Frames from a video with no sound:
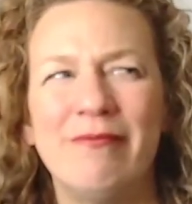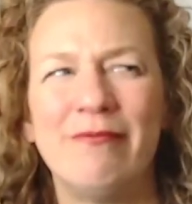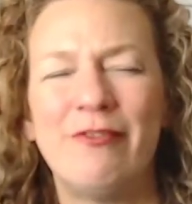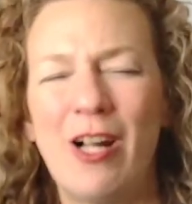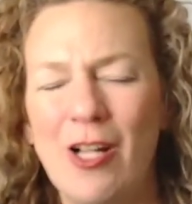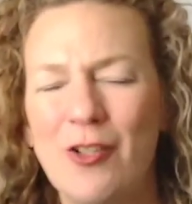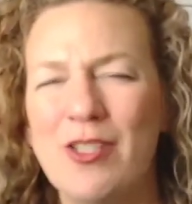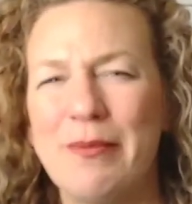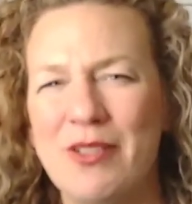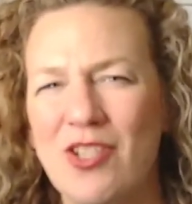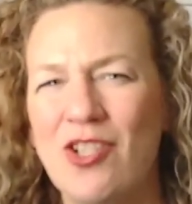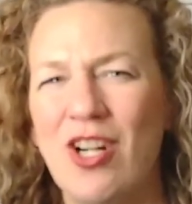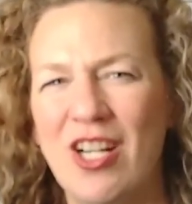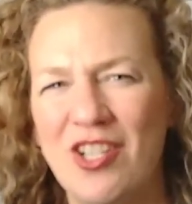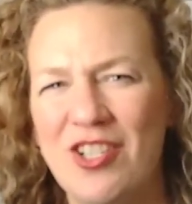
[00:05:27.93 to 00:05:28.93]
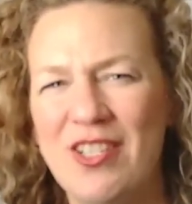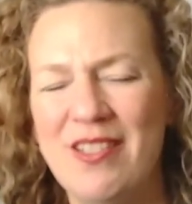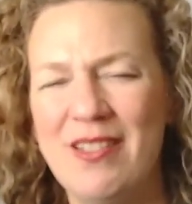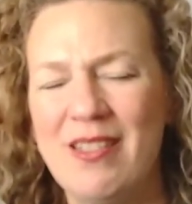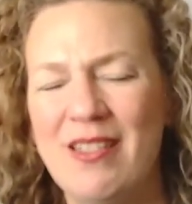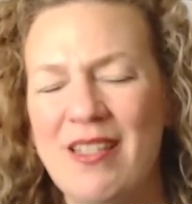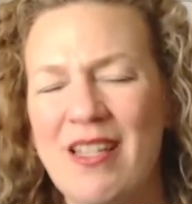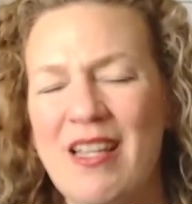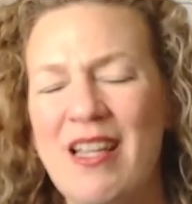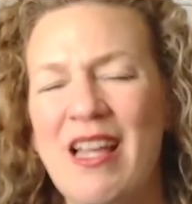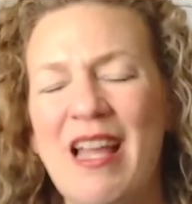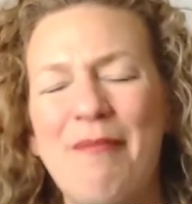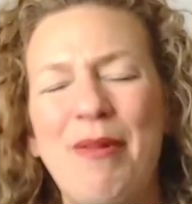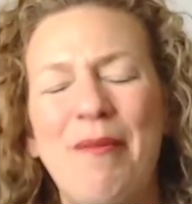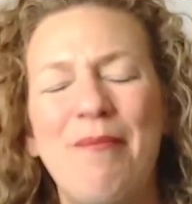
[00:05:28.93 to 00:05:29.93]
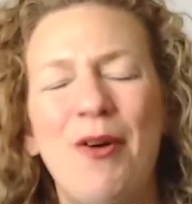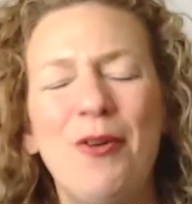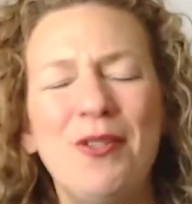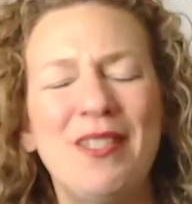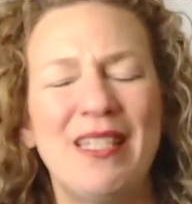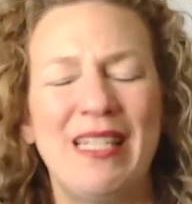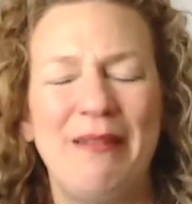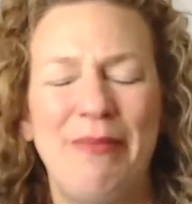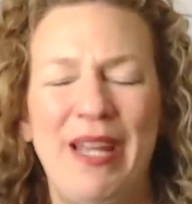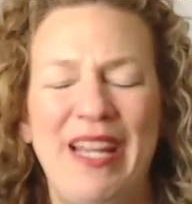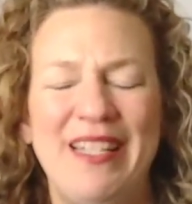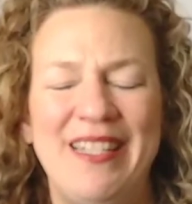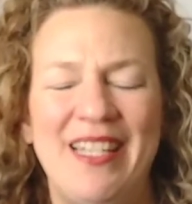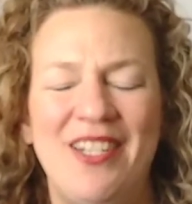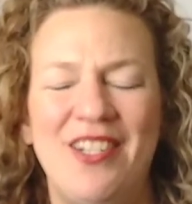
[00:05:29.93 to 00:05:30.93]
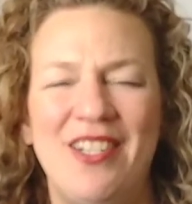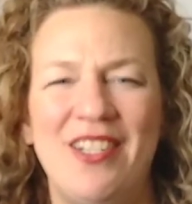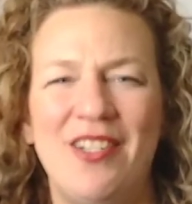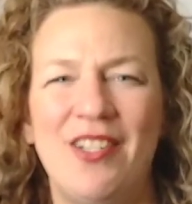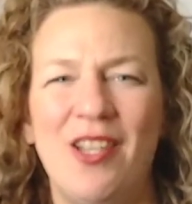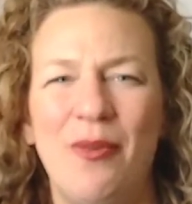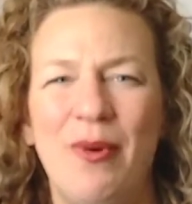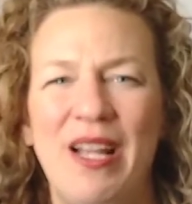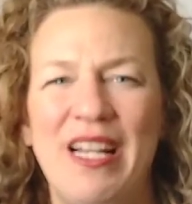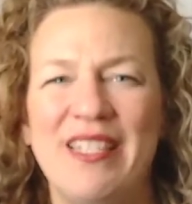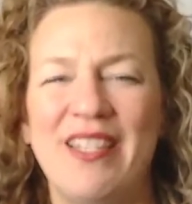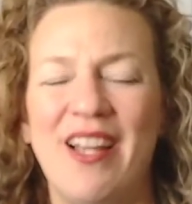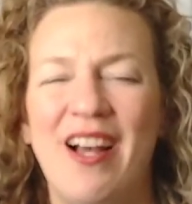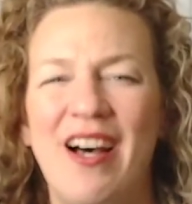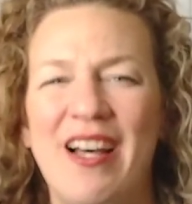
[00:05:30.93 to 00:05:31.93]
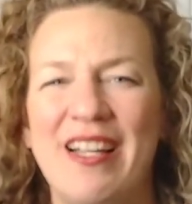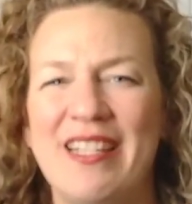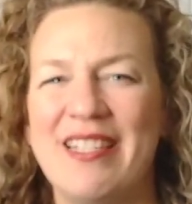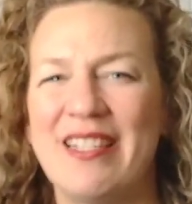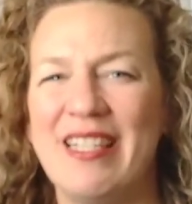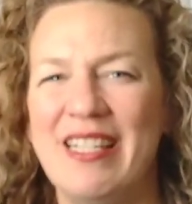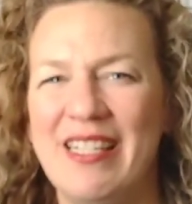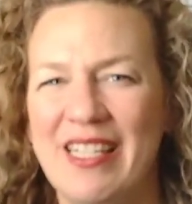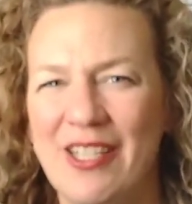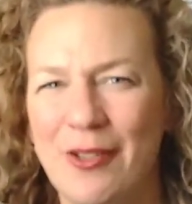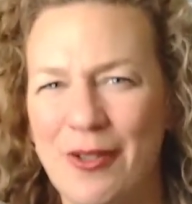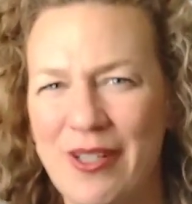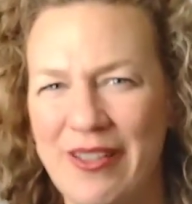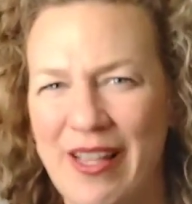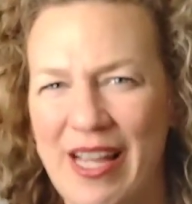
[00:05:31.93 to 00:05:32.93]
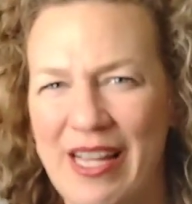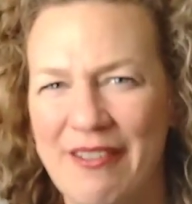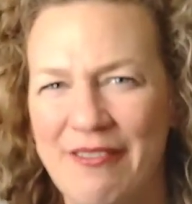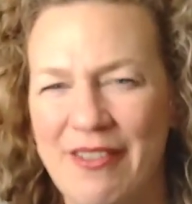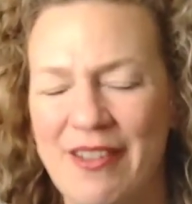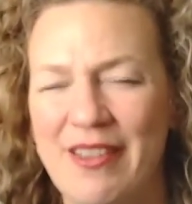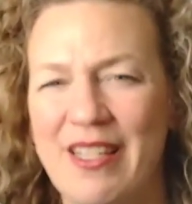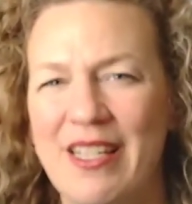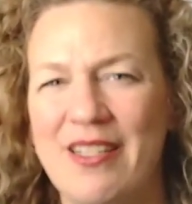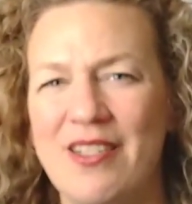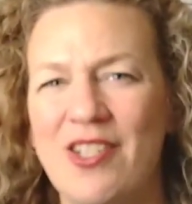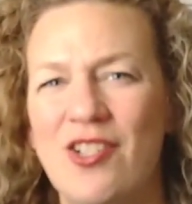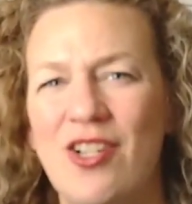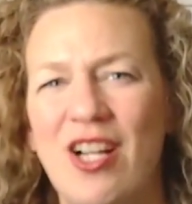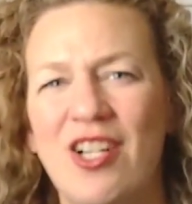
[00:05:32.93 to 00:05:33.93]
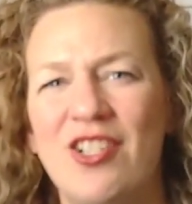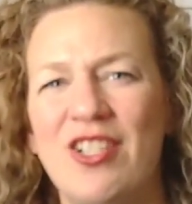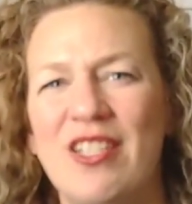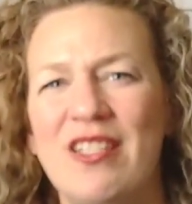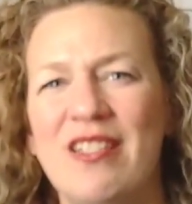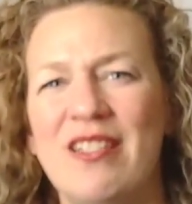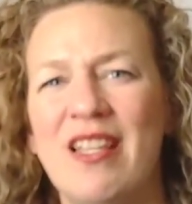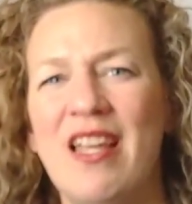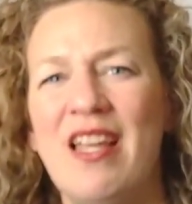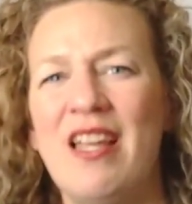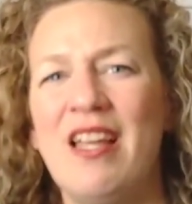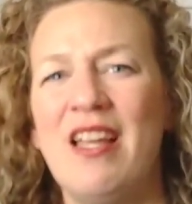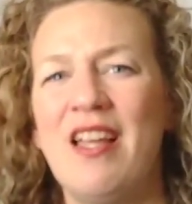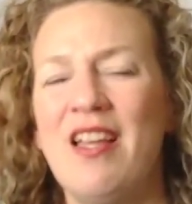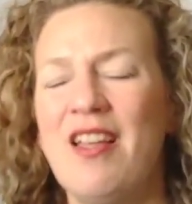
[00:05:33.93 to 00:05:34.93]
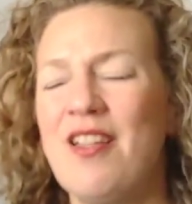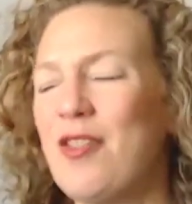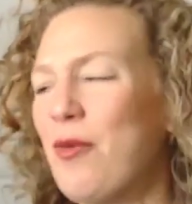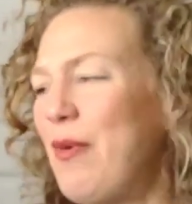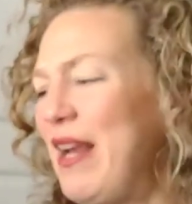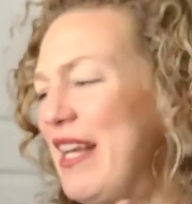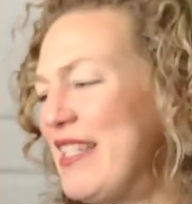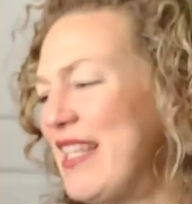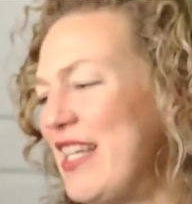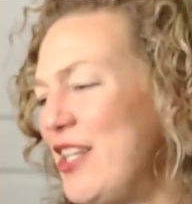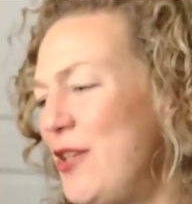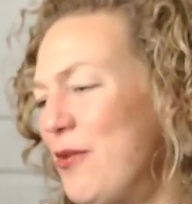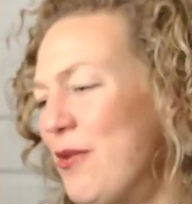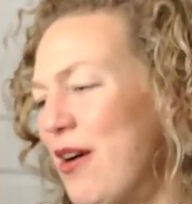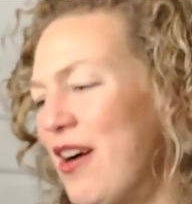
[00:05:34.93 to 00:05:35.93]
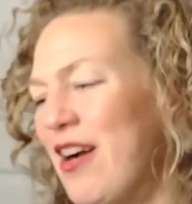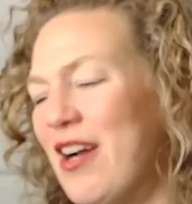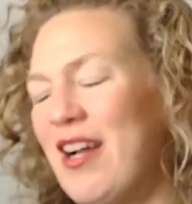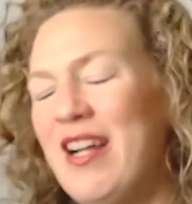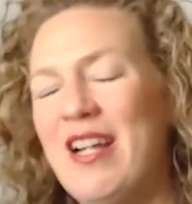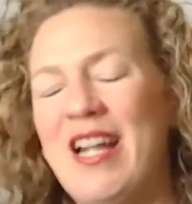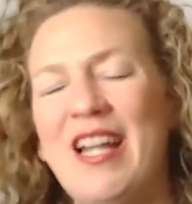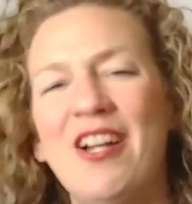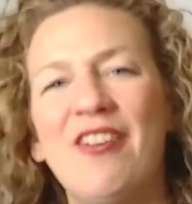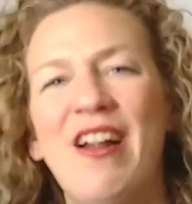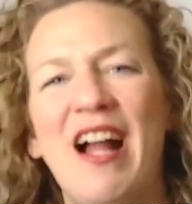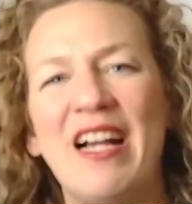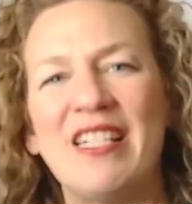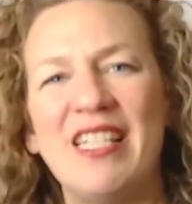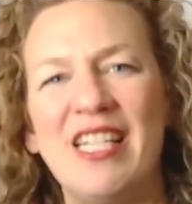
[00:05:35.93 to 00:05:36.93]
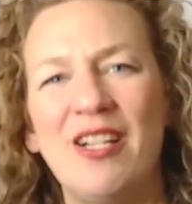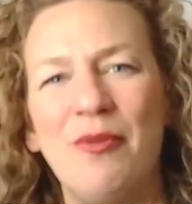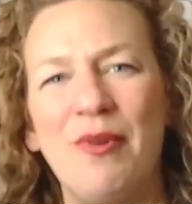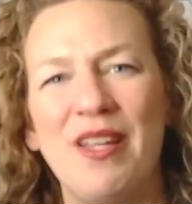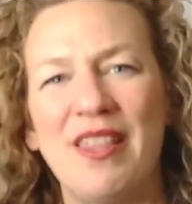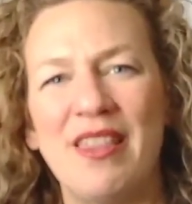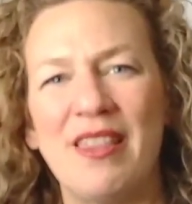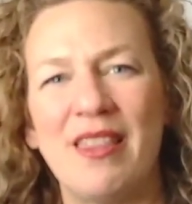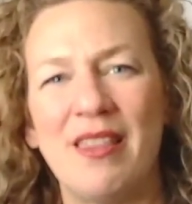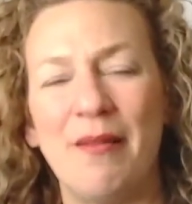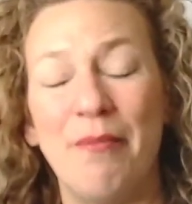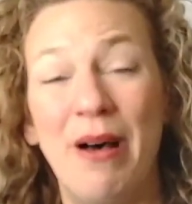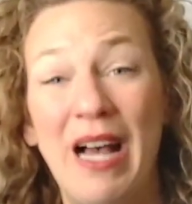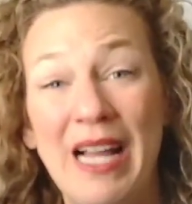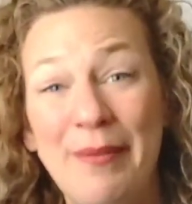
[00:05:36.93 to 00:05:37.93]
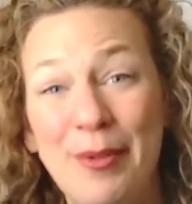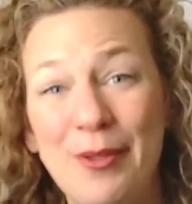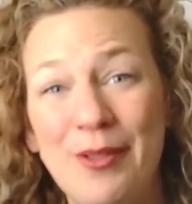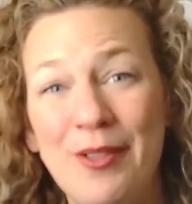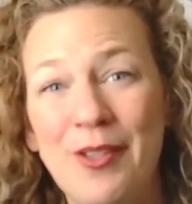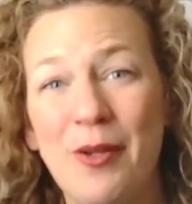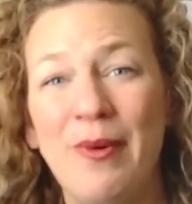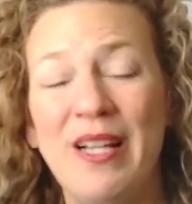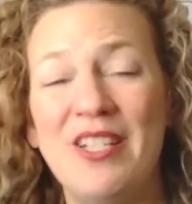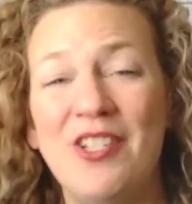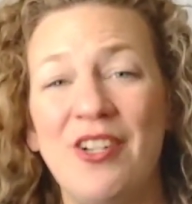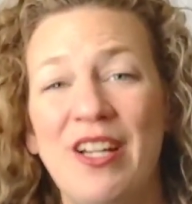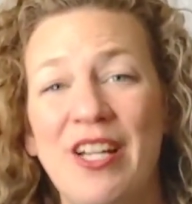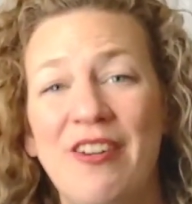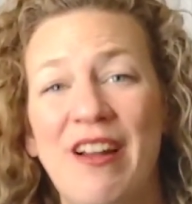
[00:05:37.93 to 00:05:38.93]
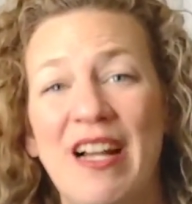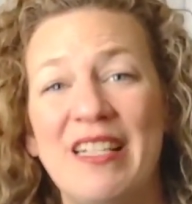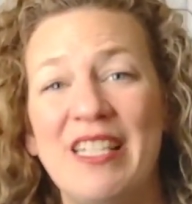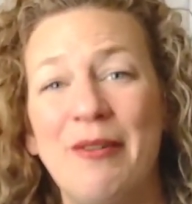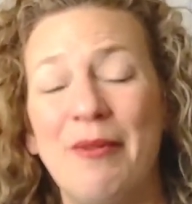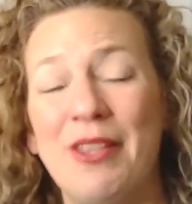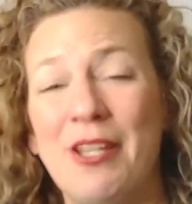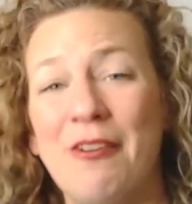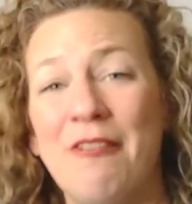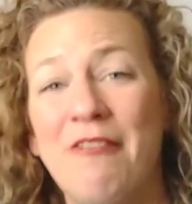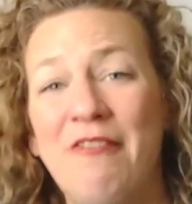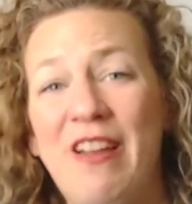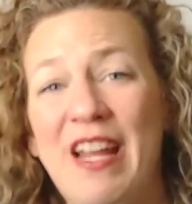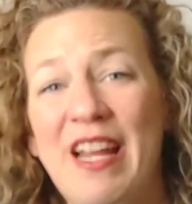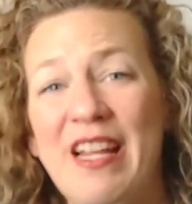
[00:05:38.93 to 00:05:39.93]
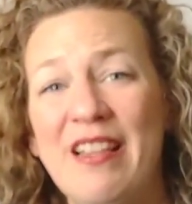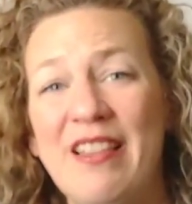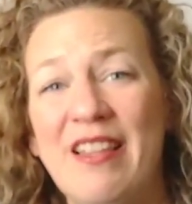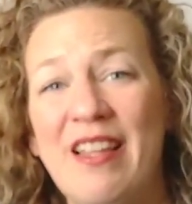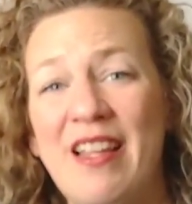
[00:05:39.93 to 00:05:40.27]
follow some instructions, but mostly pay attention to the ways God is leading your life, the instructions, the ways that you are interacting with the Bible, the ways you're interacting with your faith,